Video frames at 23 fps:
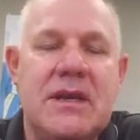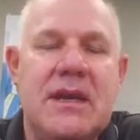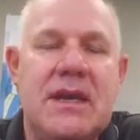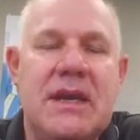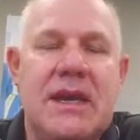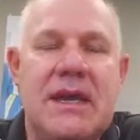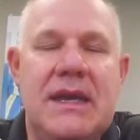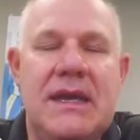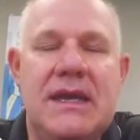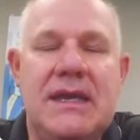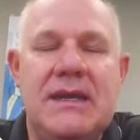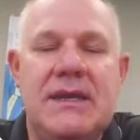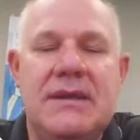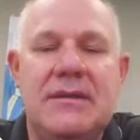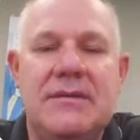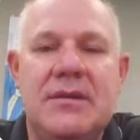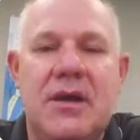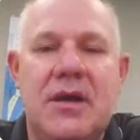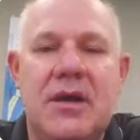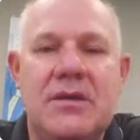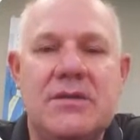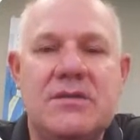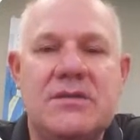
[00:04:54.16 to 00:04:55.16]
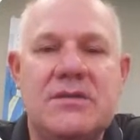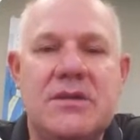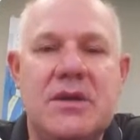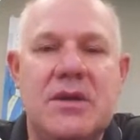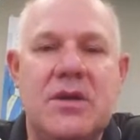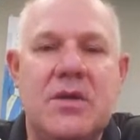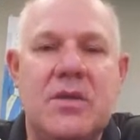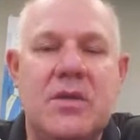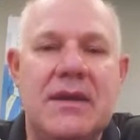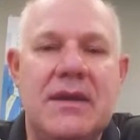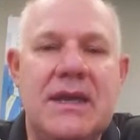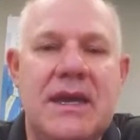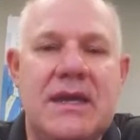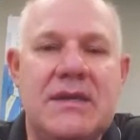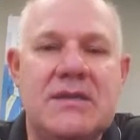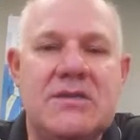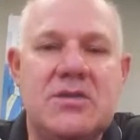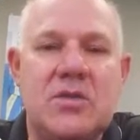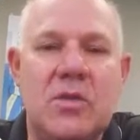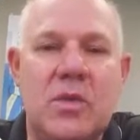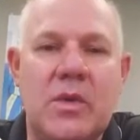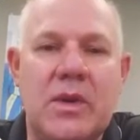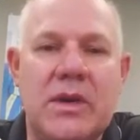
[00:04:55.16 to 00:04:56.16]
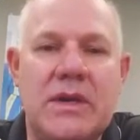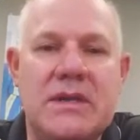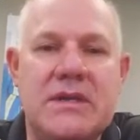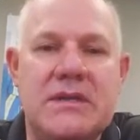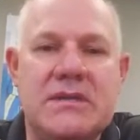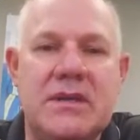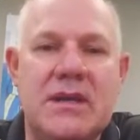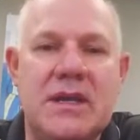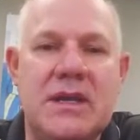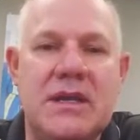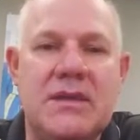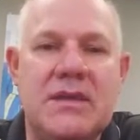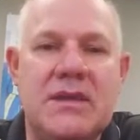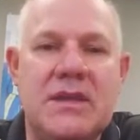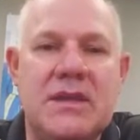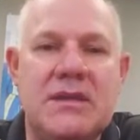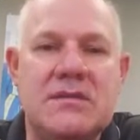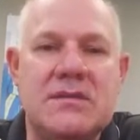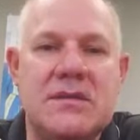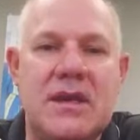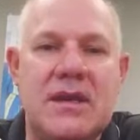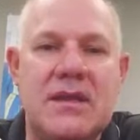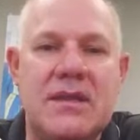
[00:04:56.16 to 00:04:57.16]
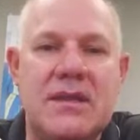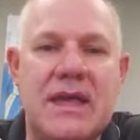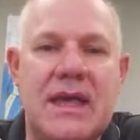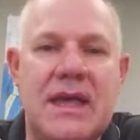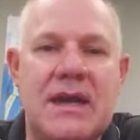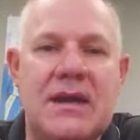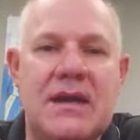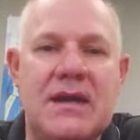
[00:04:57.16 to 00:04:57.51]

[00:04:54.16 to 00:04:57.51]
and also case stories and things like that,